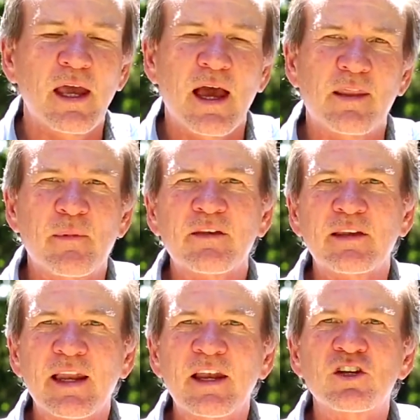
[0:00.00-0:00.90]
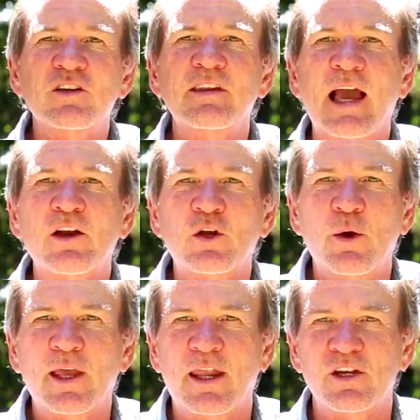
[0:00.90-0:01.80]
And the masculine energy is the
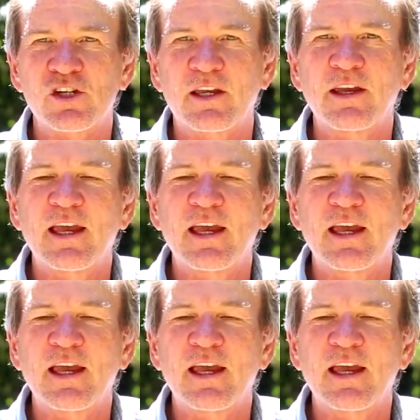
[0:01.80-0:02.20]
outgoing energy.